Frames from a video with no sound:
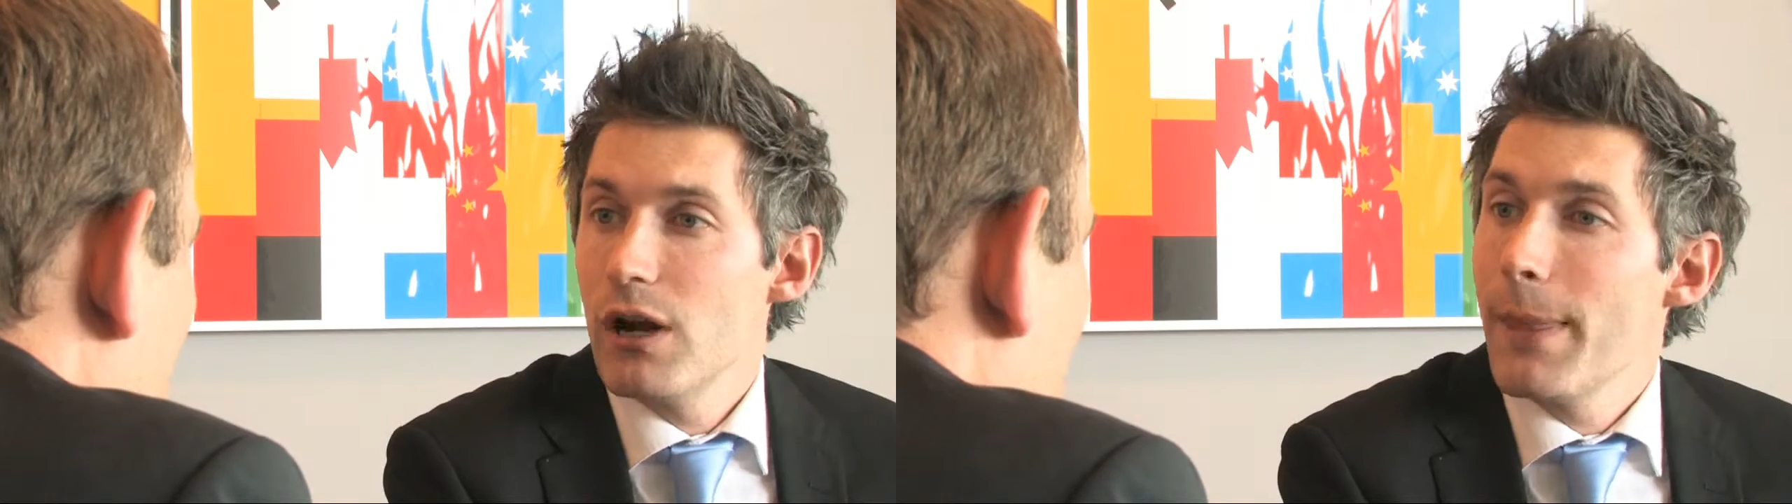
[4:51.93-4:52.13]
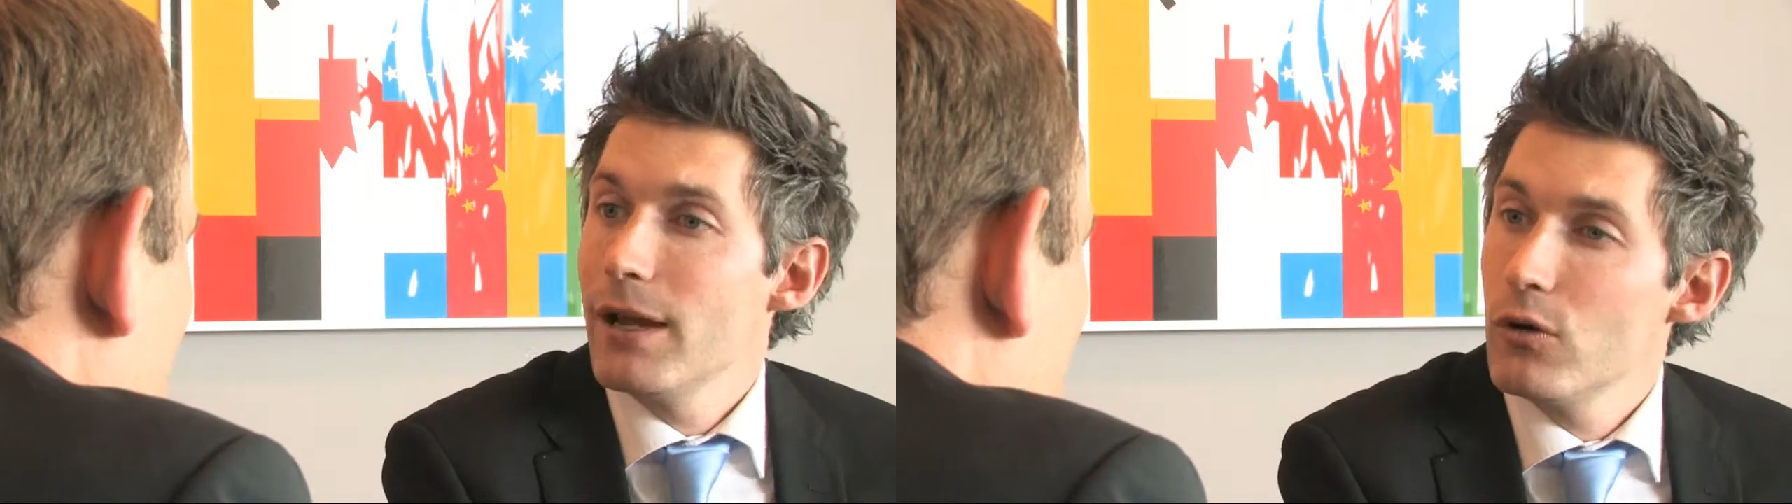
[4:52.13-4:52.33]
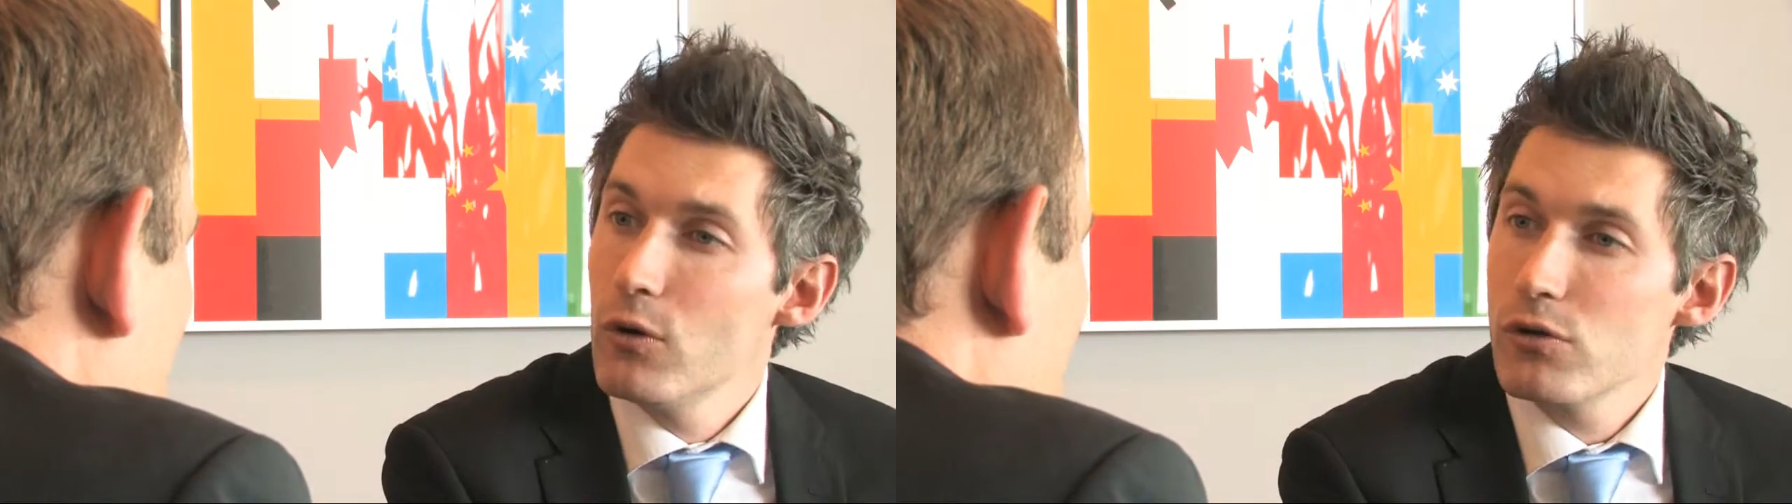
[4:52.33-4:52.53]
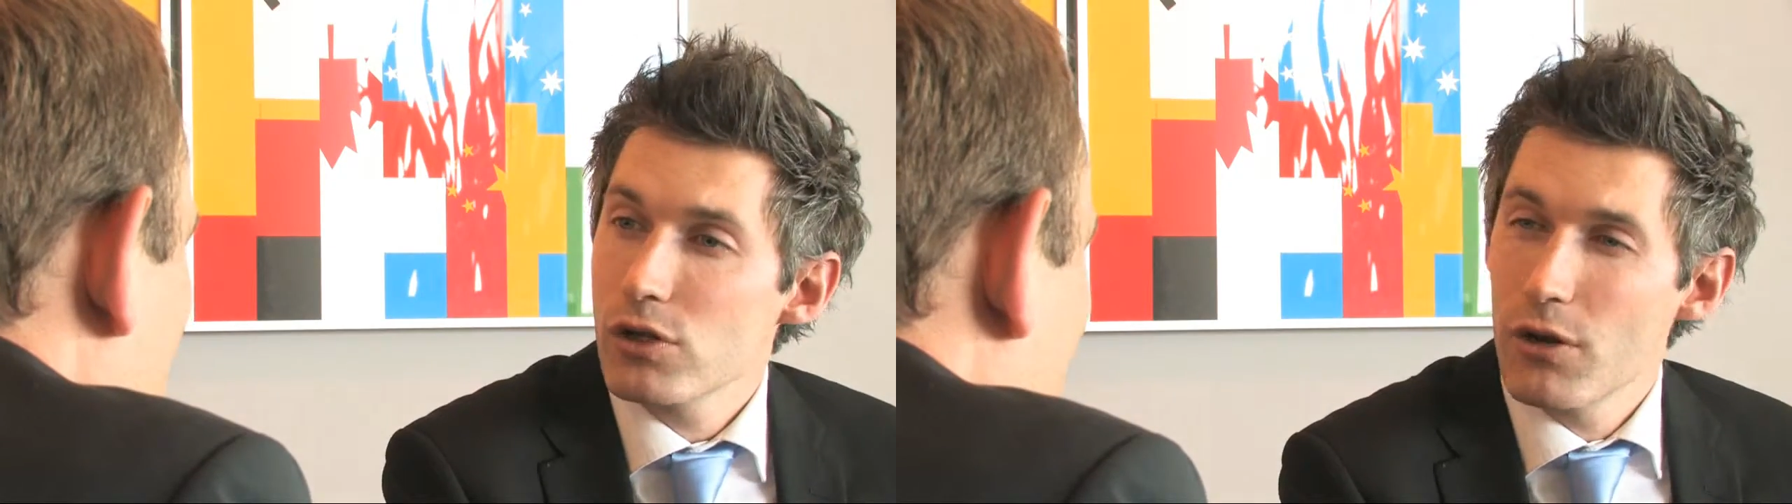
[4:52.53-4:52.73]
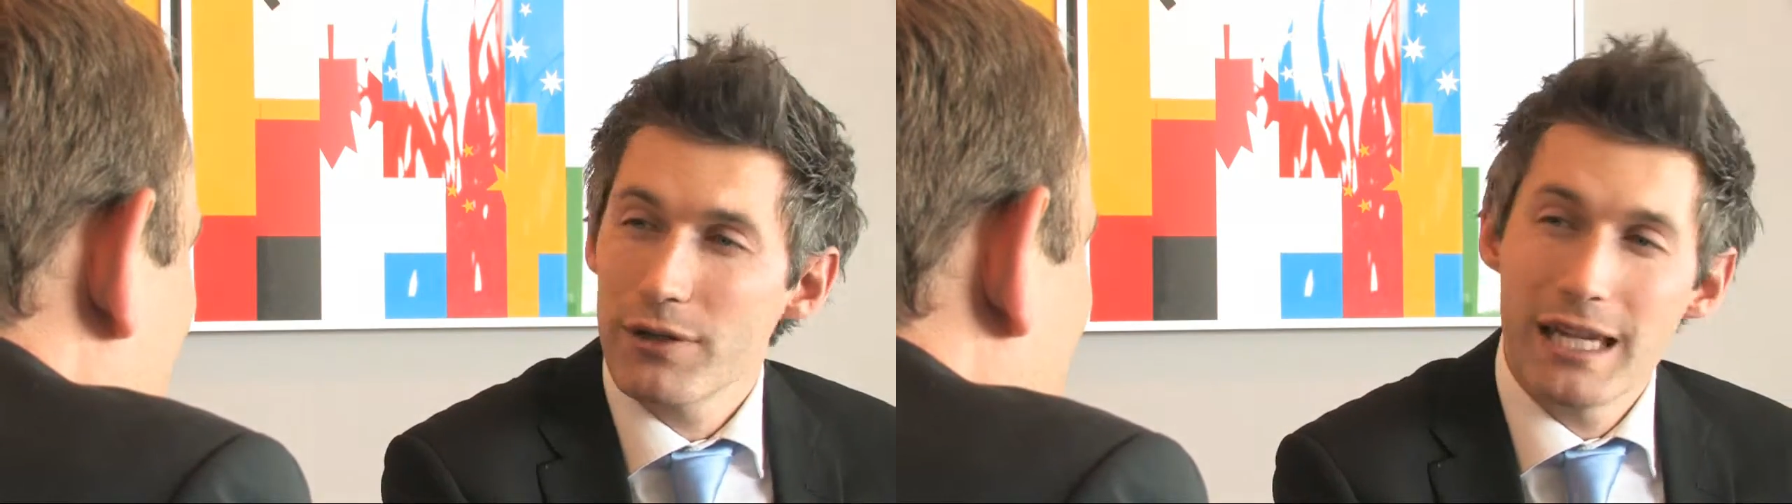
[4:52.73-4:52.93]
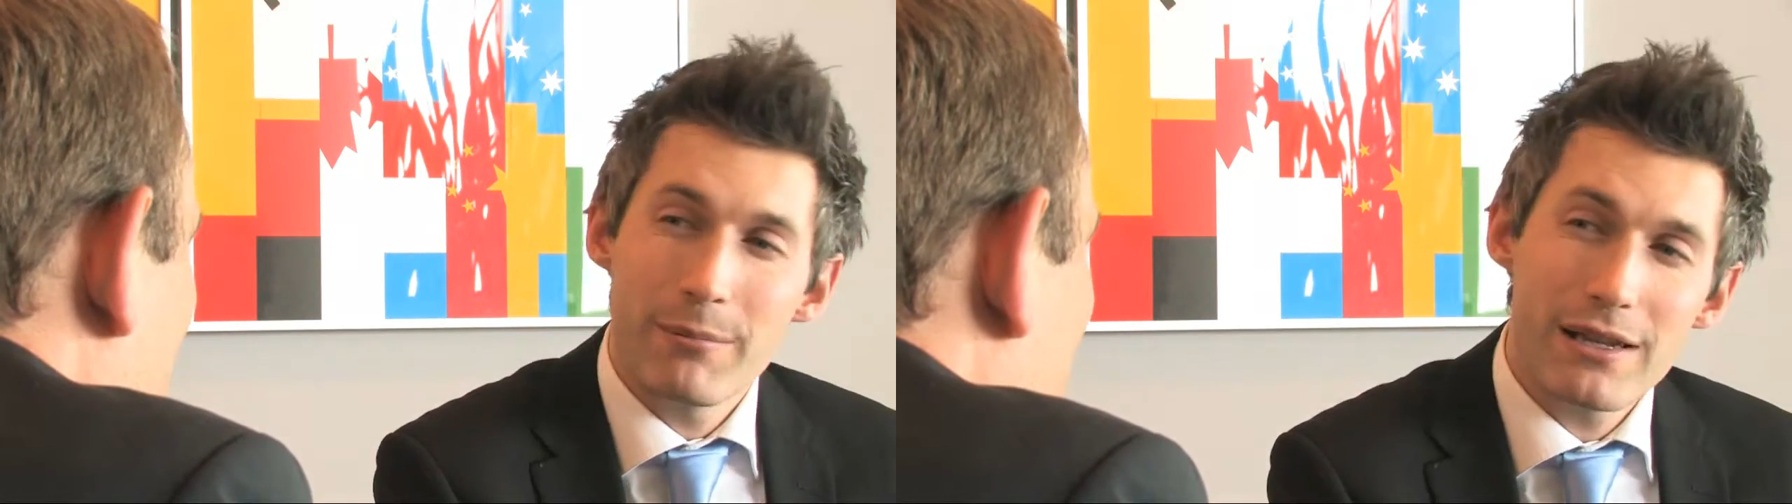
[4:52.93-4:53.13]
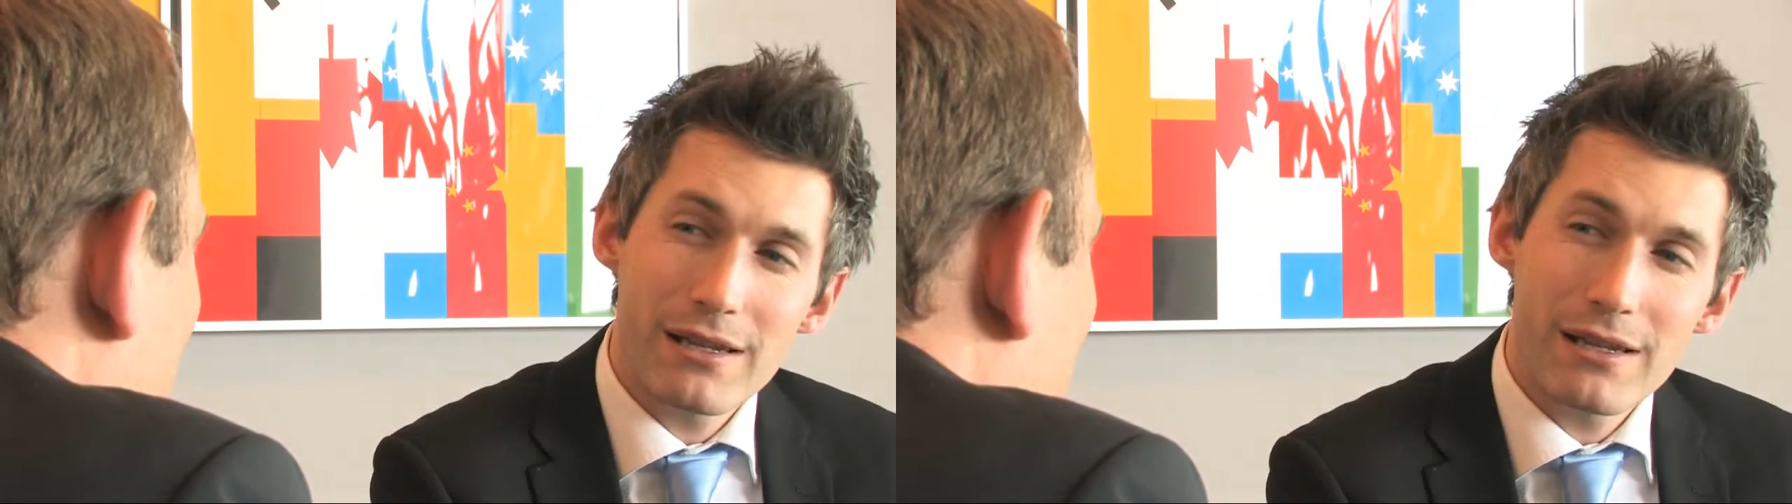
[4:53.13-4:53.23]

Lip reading: and they also keep